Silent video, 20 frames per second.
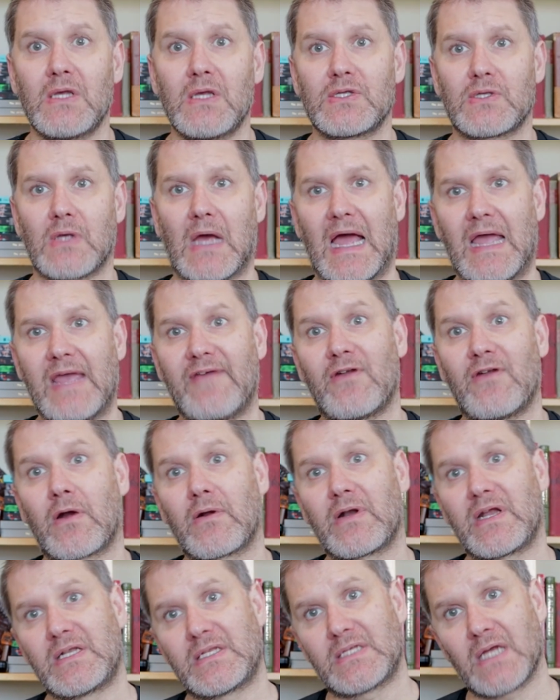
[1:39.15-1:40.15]
So I had
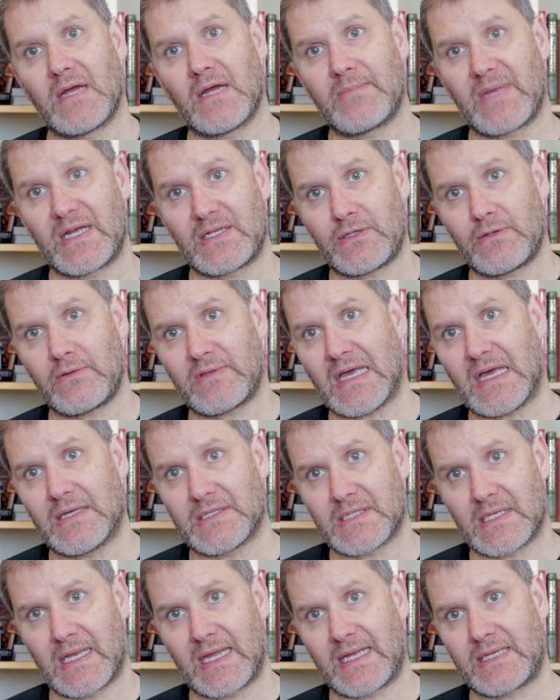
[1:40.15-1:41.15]
already done my
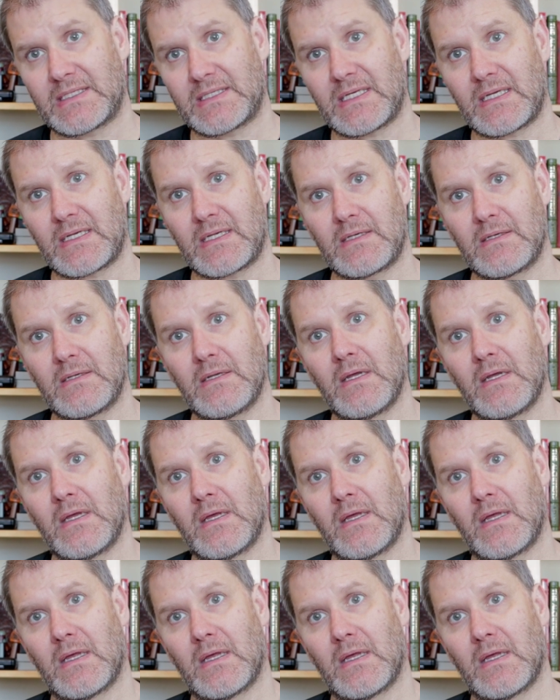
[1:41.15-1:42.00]
2019